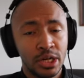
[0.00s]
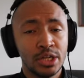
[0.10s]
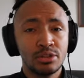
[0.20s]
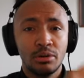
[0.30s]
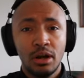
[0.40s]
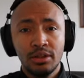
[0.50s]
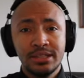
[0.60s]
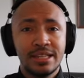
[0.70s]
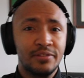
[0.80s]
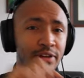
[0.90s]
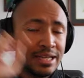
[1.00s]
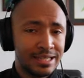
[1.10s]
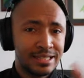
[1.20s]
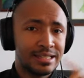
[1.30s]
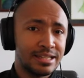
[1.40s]
So all these different
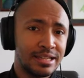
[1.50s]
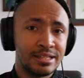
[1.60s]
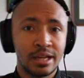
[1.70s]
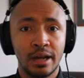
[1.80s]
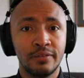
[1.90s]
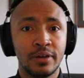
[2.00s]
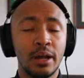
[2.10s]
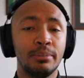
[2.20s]
instances of